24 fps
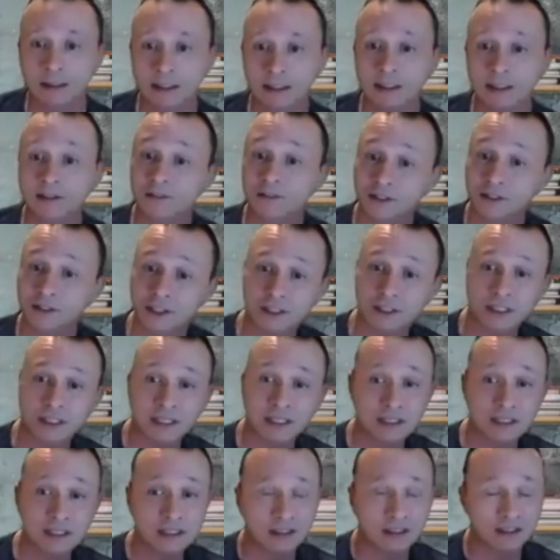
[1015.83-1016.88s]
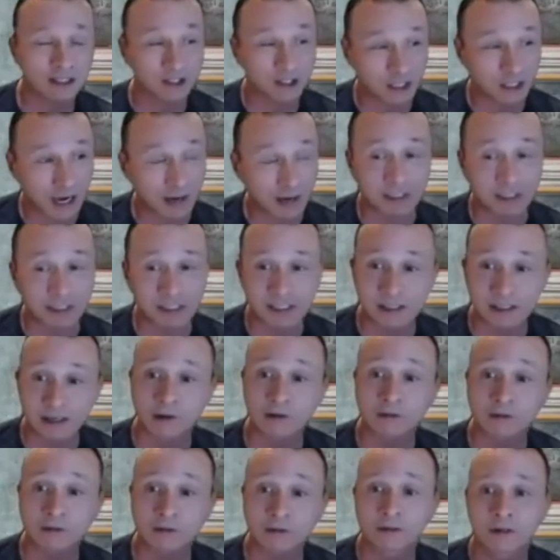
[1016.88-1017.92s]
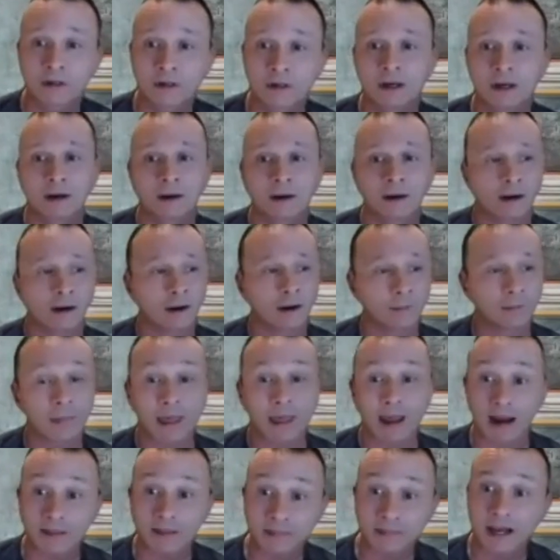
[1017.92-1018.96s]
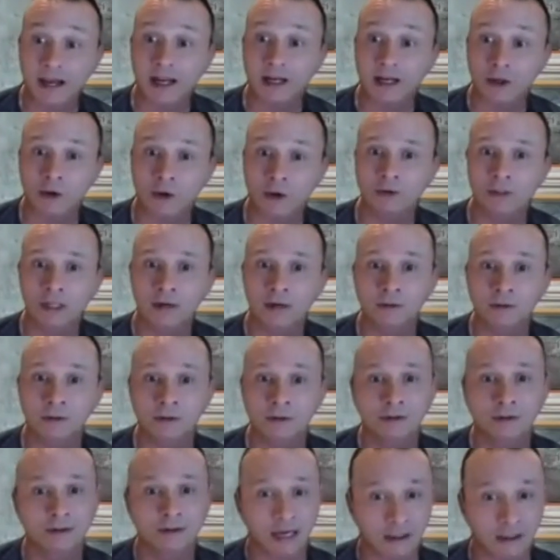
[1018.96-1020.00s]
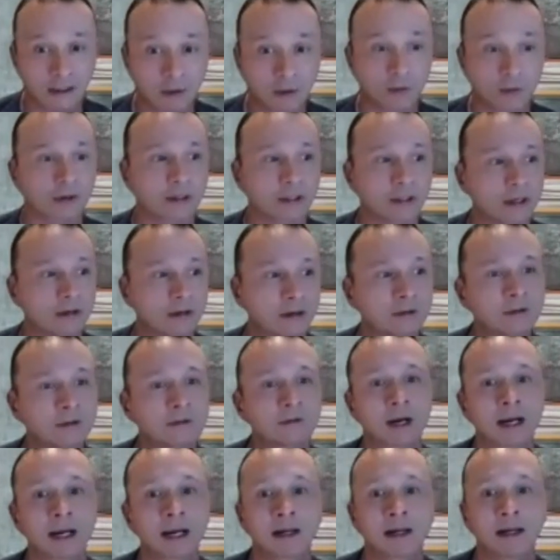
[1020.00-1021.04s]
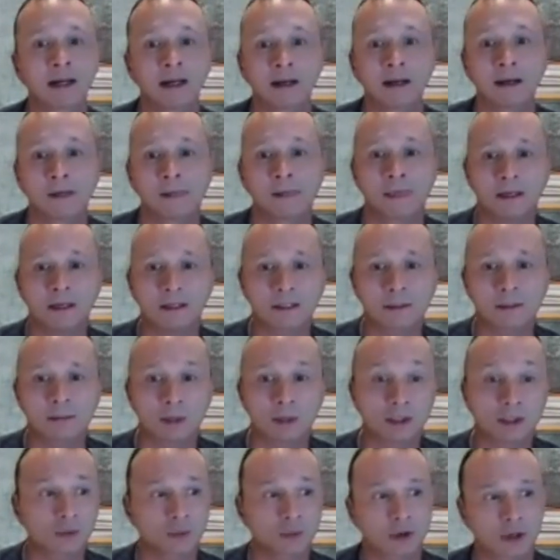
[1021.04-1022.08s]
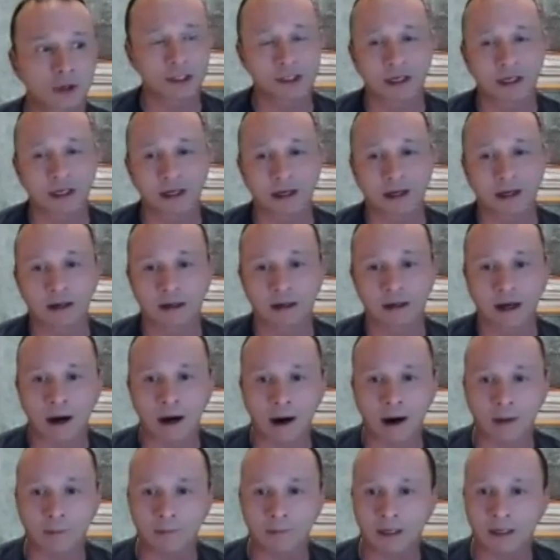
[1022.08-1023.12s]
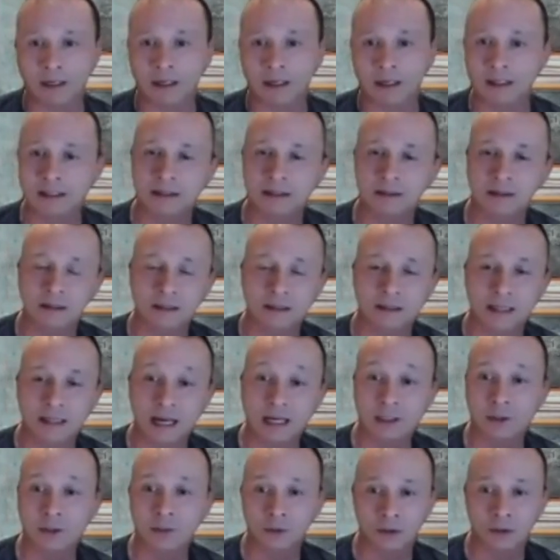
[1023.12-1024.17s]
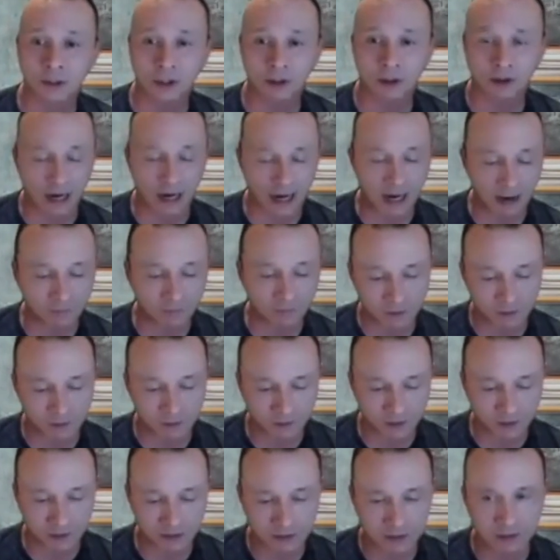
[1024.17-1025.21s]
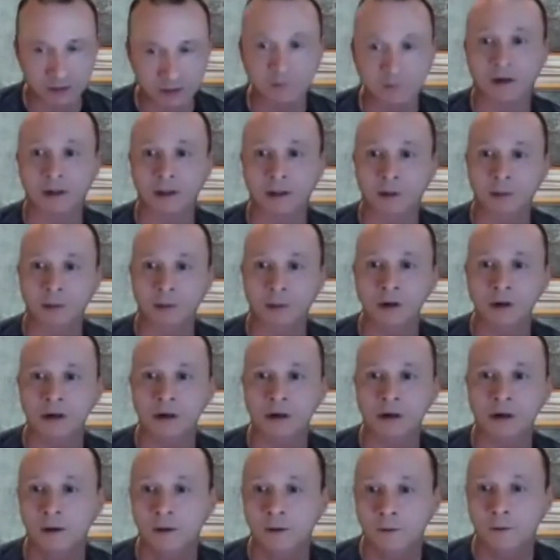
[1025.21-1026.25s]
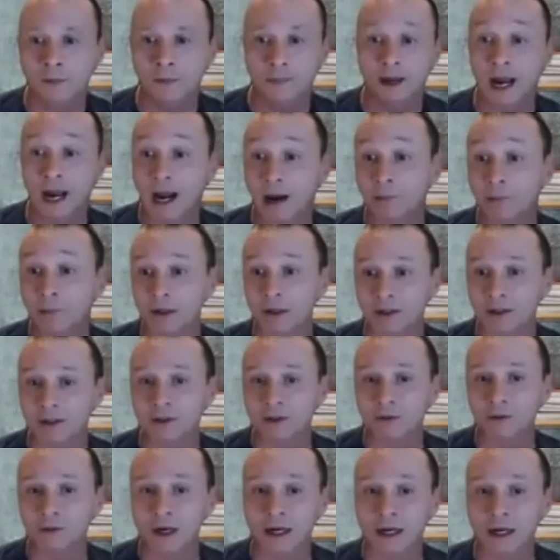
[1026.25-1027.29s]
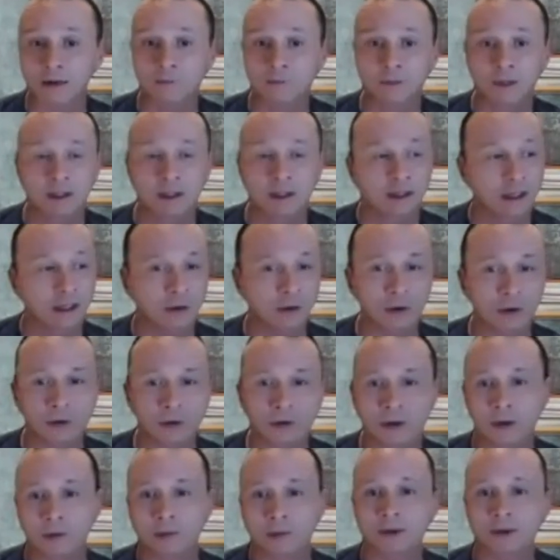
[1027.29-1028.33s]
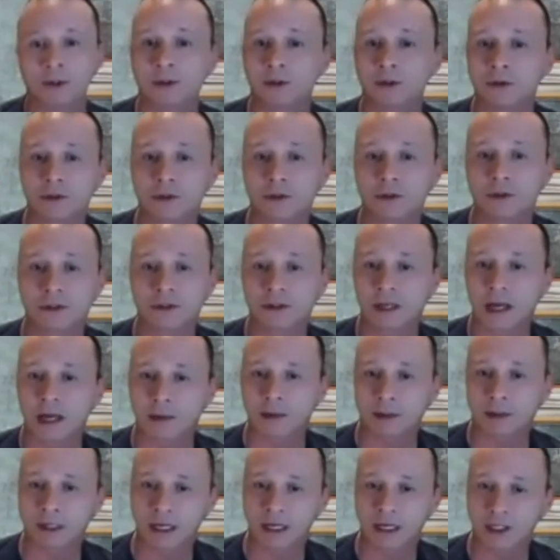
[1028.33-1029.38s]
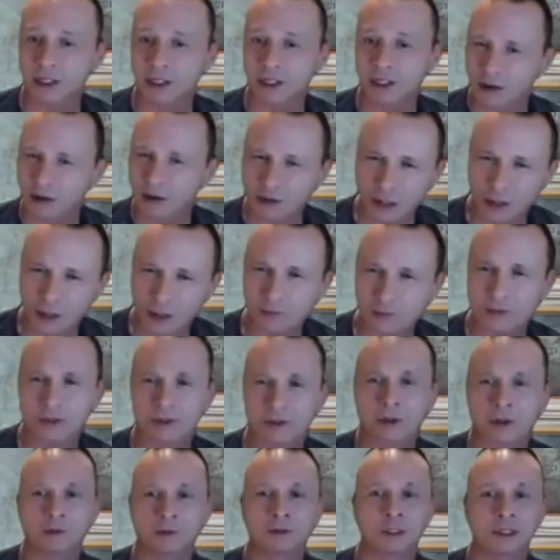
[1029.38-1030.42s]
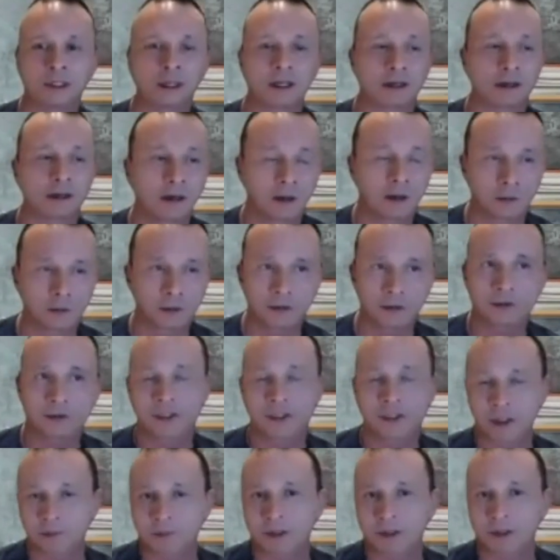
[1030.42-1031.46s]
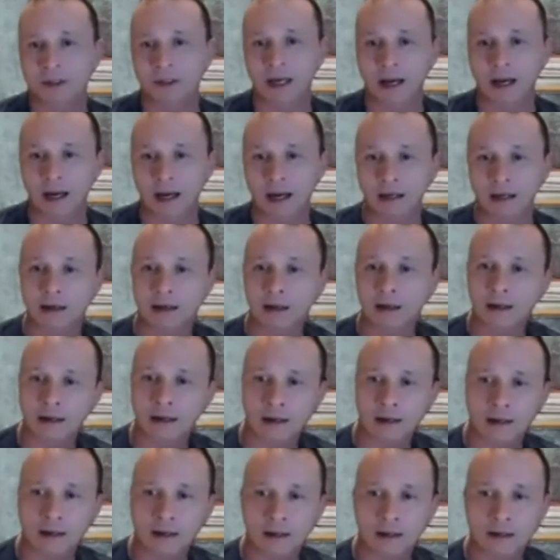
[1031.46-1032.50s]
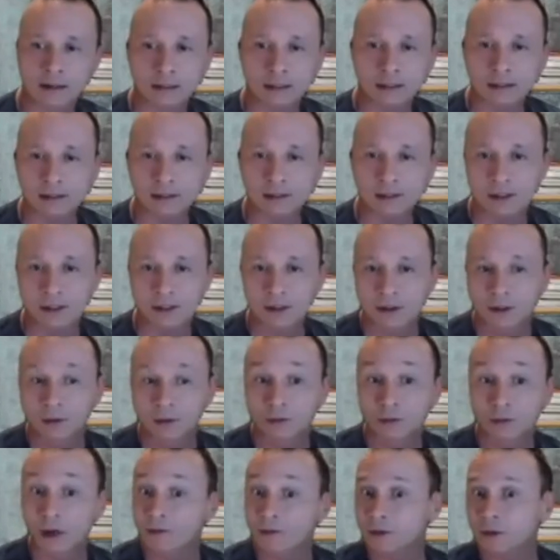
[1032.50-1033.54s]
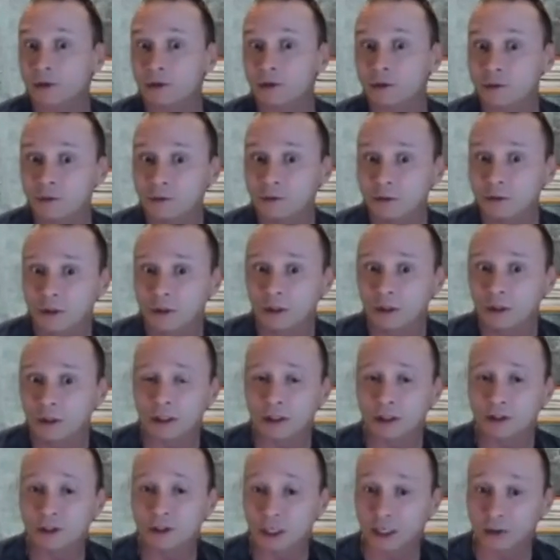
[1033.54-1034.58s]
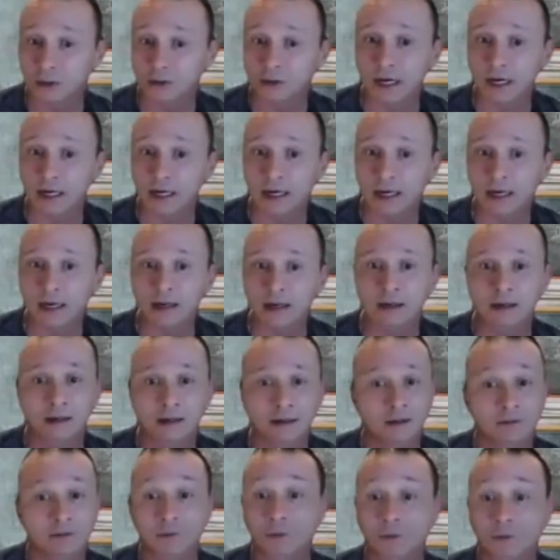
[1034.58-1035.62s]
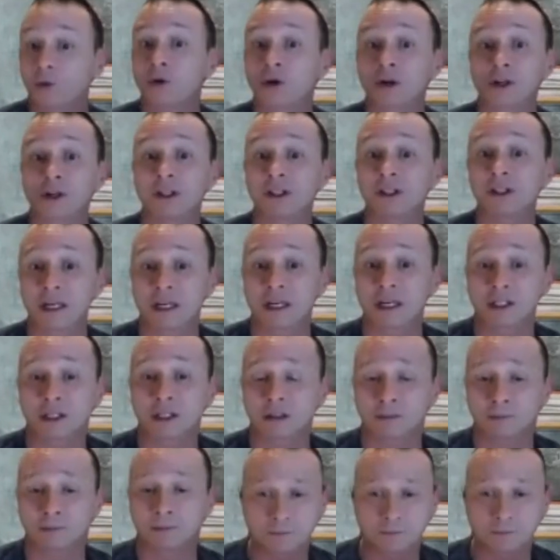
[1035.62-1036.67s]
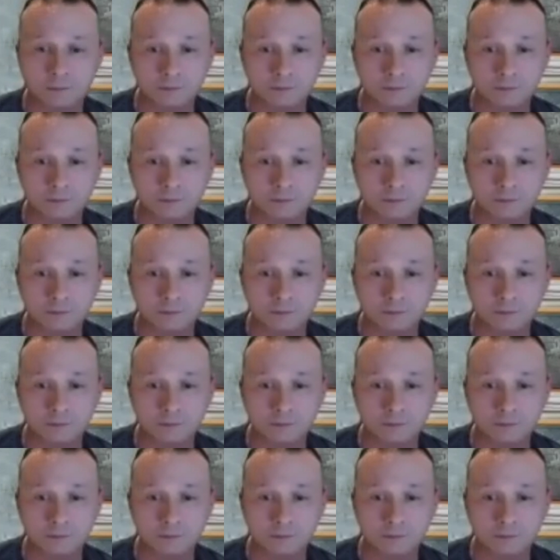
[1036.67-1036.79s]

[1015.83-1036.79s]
inefficiencies in the job itself at that code level, that query level, right, is much exciting because that's where the craft of the developer happens, right? In order to produce the application outcomes and hopefully produce something that is revenue generating for the organization.